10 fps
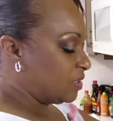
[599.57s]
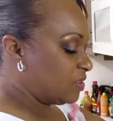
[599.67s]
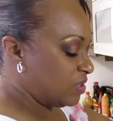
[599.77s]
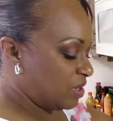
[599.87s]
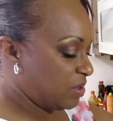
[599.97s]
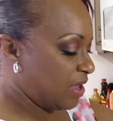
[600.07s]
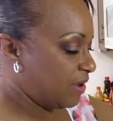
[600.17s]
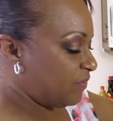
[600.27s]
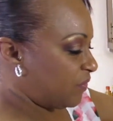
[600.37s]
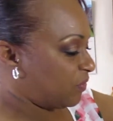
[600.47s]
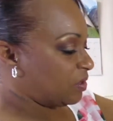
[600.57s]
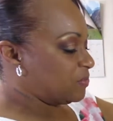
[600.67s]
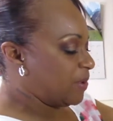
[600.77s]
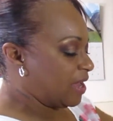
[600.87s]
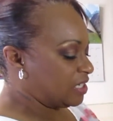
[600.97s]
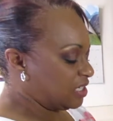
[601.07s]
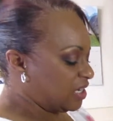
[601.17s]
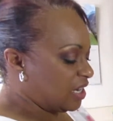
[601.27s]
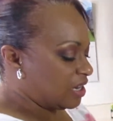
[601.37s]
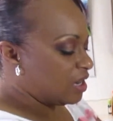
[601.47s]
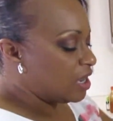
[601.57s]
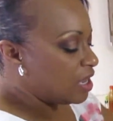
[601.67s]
So now you have your first batch in there.